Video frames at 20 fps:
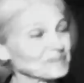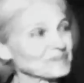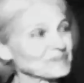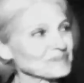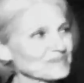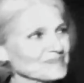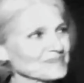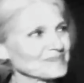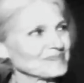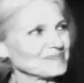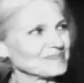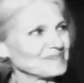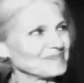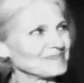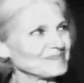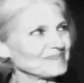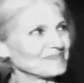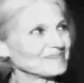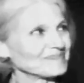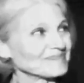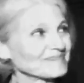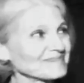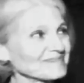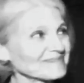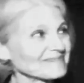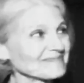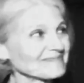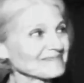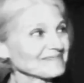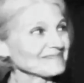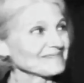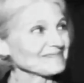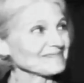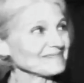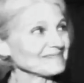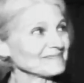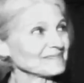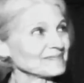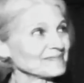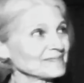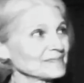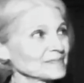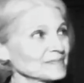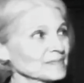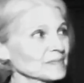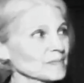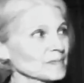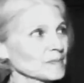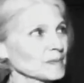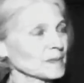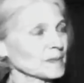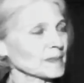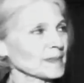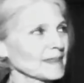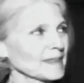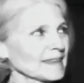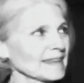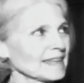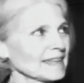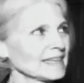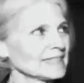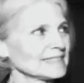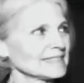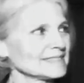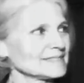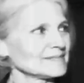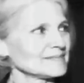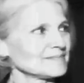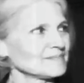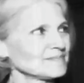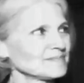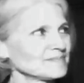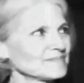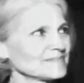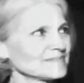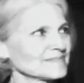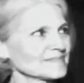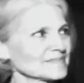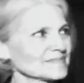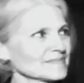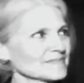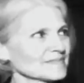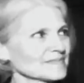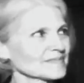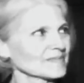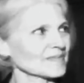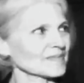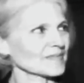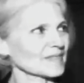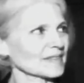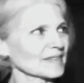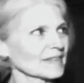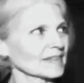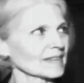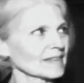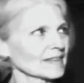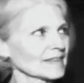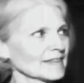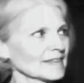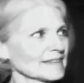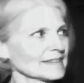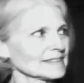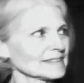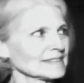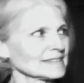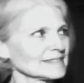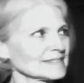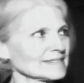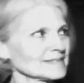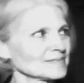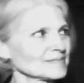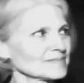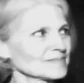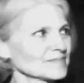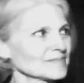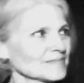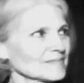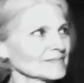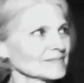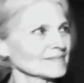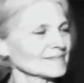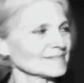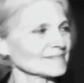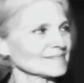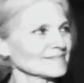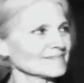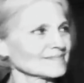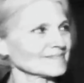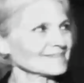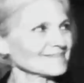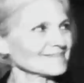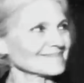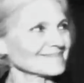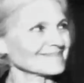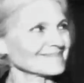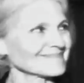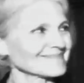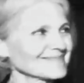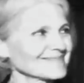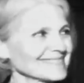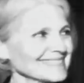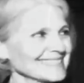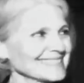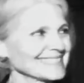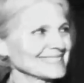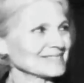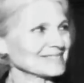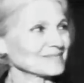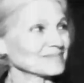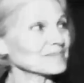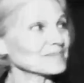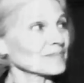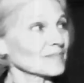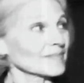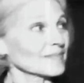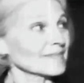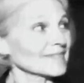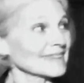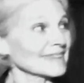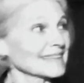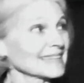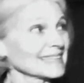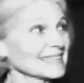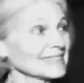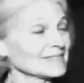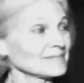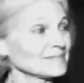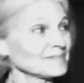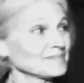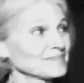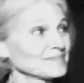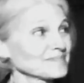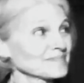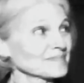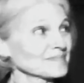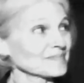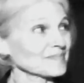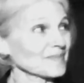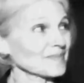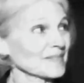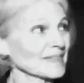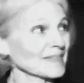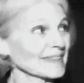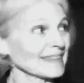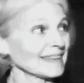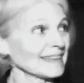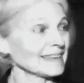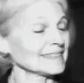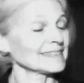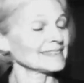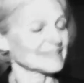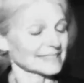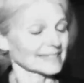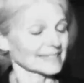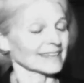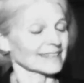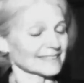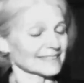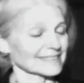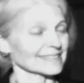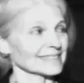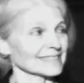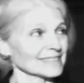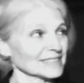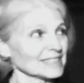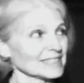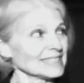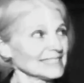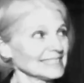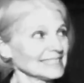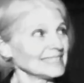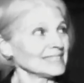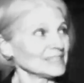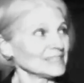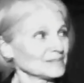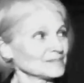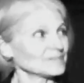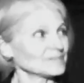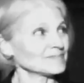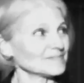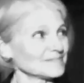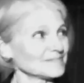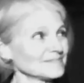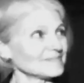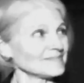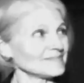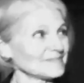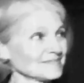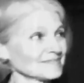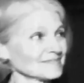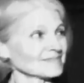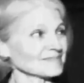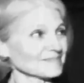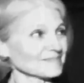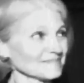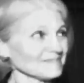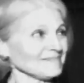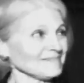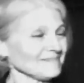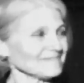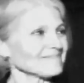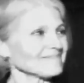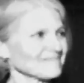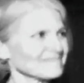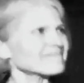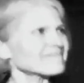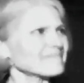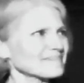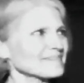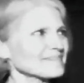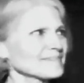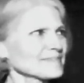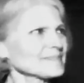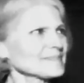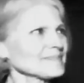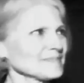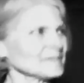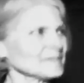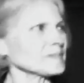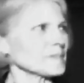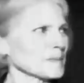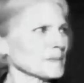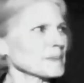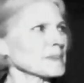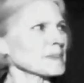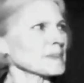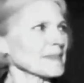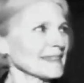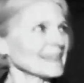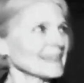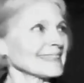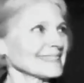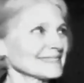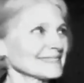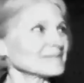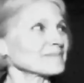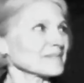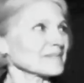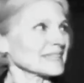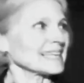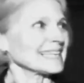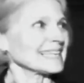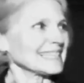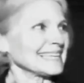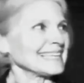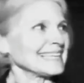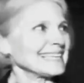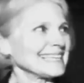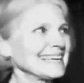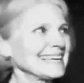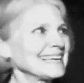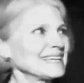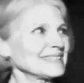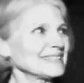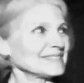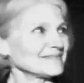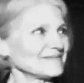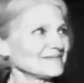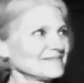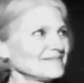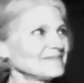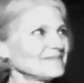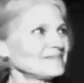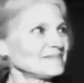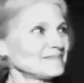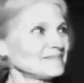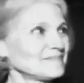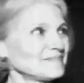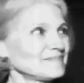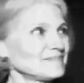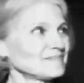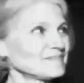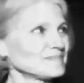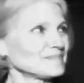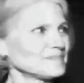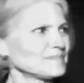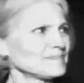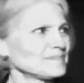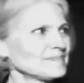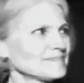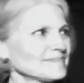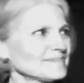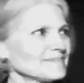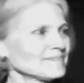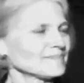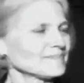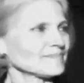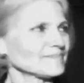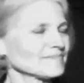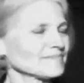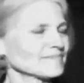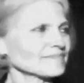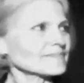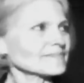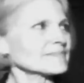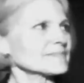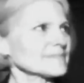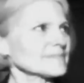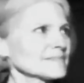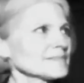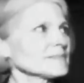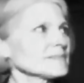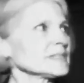the ship analogy, I kind of view it as it's it's basically you can steer to the far right or you can steer to steer to the slight right, and both going into the iceberg. But we just keep voting for the one that's steering slightly to the right, and rather than thinking maybe we should go left, you know.